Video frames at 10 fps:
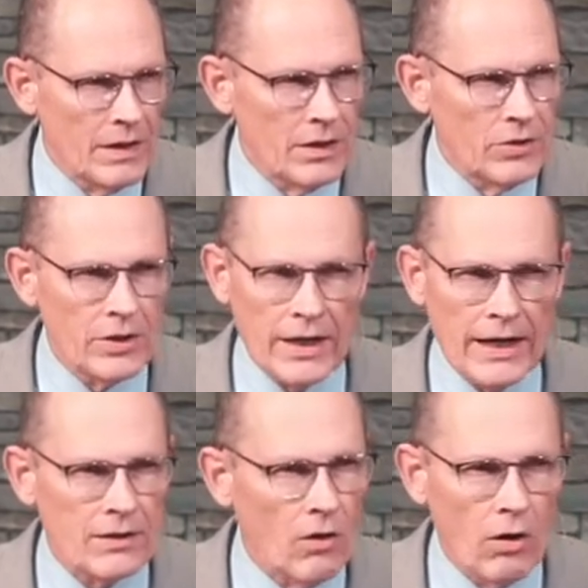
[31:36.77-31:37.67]
You
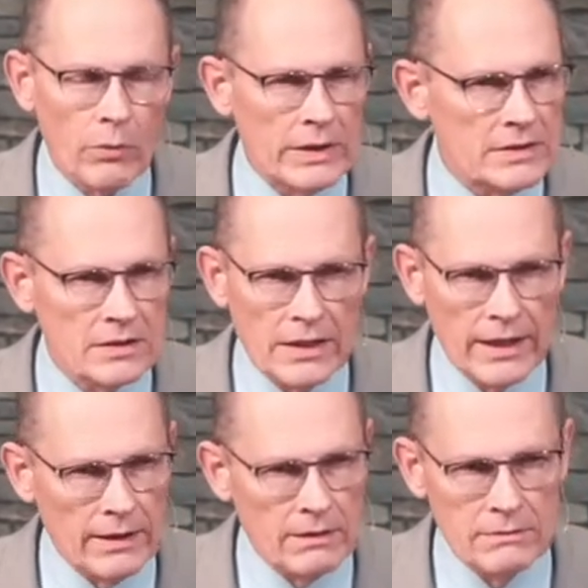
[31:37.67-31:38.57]
can't always
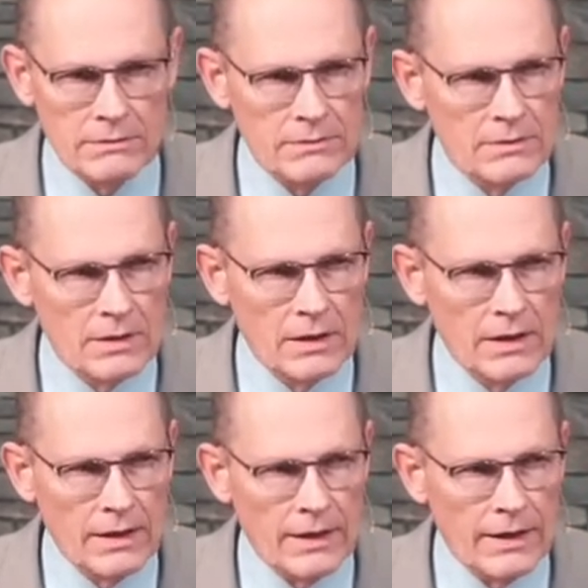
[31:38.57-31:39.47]
tell
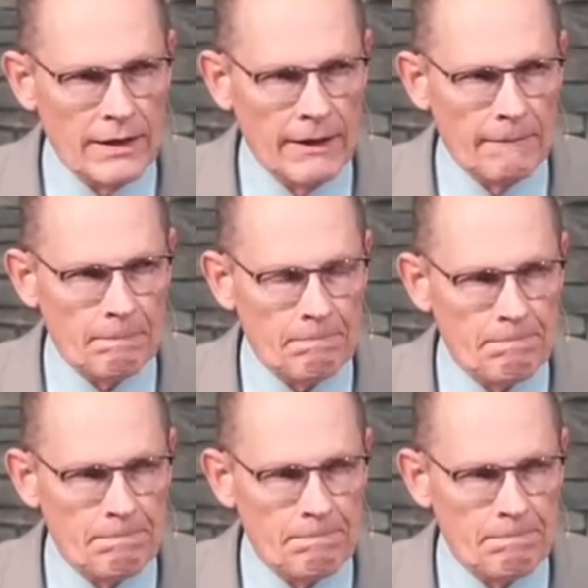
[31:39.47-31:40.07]
um,